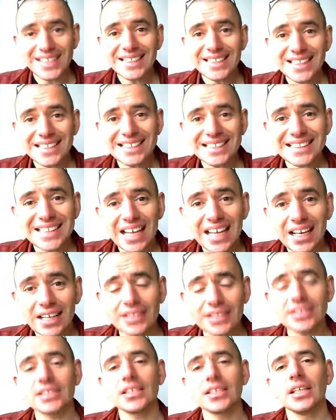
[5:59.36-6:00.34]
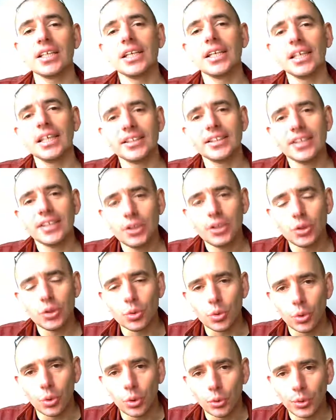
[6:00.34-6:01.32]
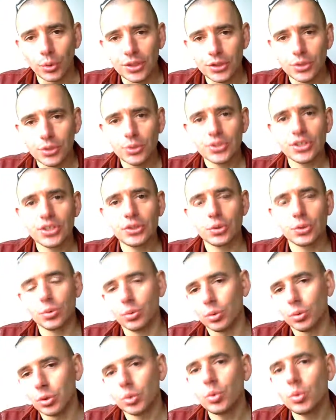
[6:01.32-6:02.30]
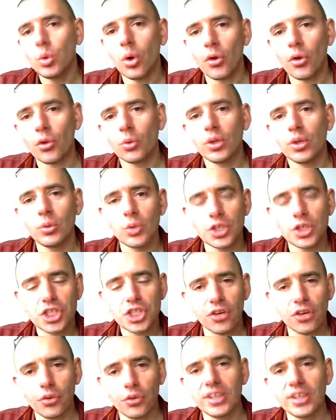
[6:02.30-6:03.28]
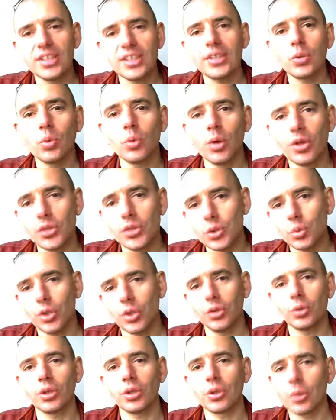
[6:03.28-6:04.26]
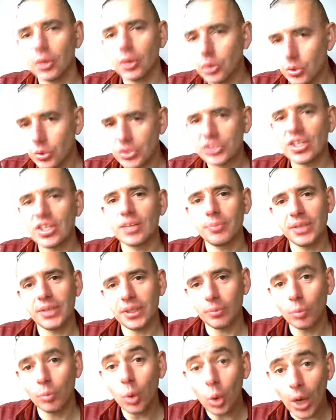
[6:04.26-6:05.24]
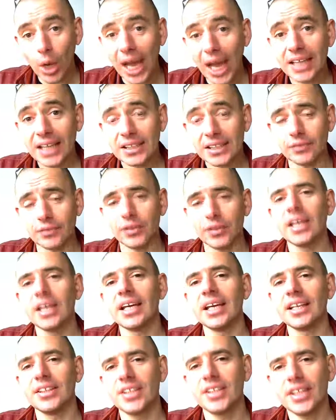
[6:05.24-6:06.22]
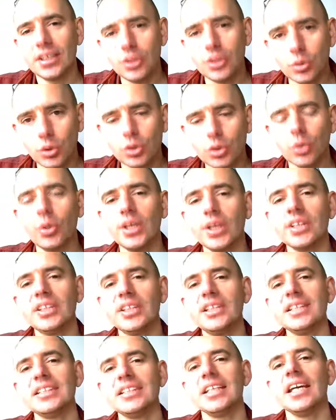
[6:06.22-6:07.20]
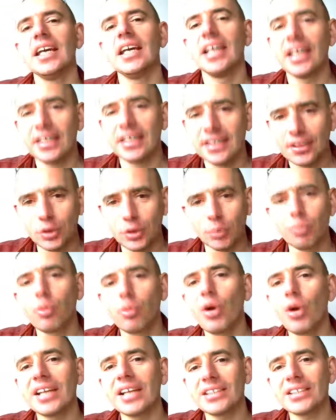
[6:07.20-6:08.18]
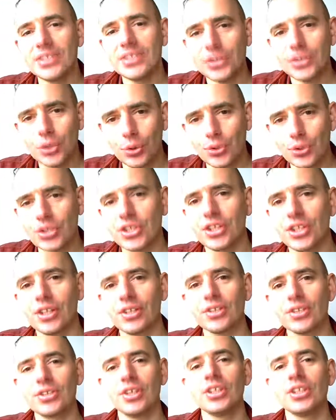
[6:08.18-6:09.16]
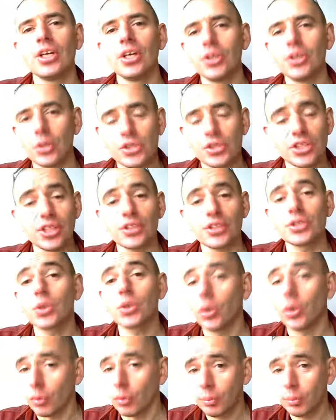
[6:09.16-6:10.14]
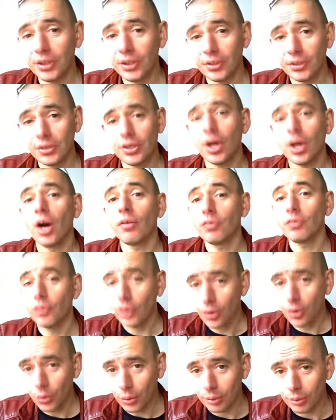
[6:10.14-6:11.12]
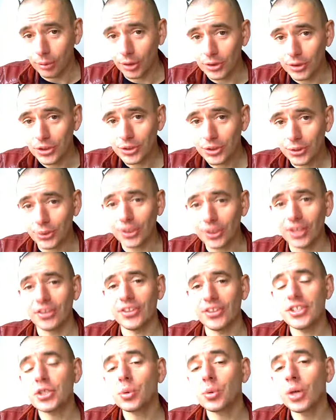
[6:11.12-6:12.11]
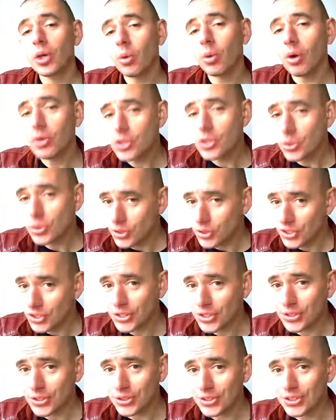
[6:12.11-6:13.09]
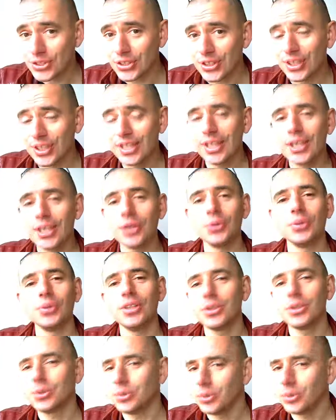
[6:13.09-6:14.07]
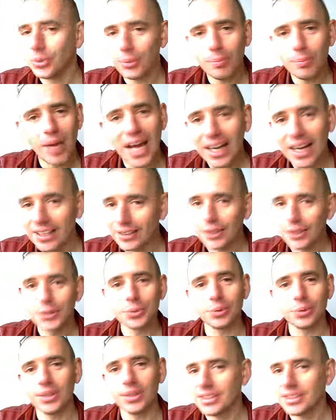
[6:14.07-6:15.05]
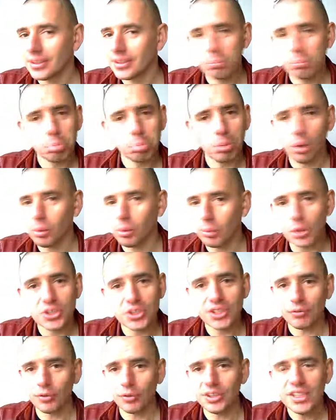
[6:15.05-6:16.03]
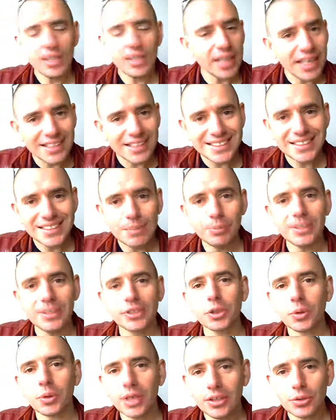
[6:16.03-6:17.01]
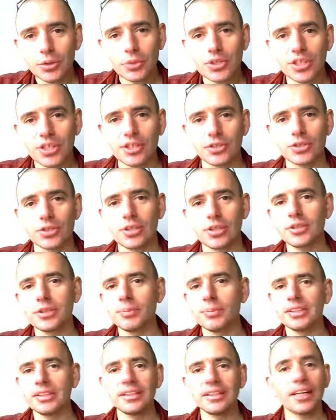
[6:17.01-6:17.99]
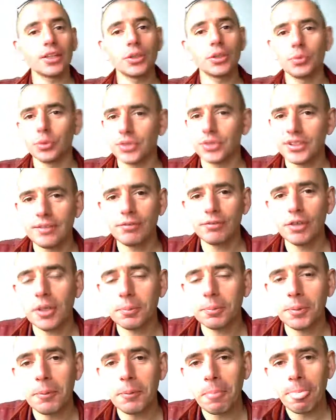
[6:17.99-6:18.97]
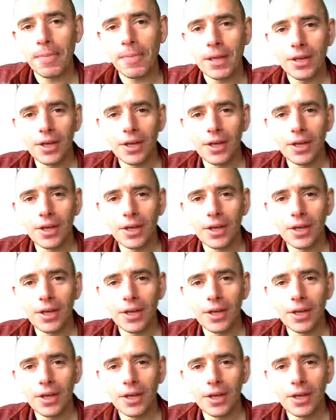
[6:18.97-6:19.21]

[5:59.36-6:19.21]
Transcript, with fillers: dating sites and then you reduce it to two or three which are the key ones where you are going to start being more active and then you go in it and then you practice your skills your skills over a period of three months. Okay, this requires consistency. You need to go back to it almost every day and simply train those skills. a little bit like you would develop,